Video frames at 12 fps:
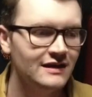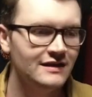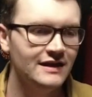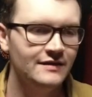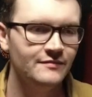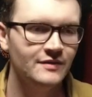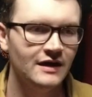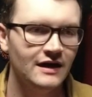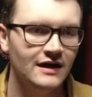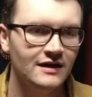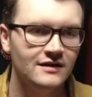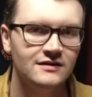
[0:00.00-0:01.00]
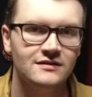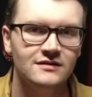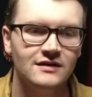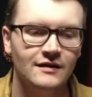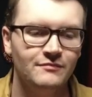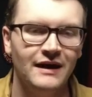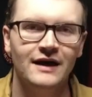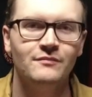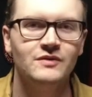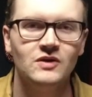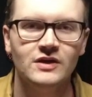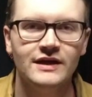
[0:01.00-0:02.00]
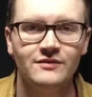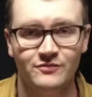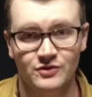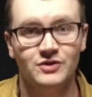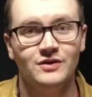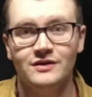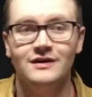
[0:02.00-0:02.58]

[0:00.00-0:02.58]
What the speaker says: My ability was...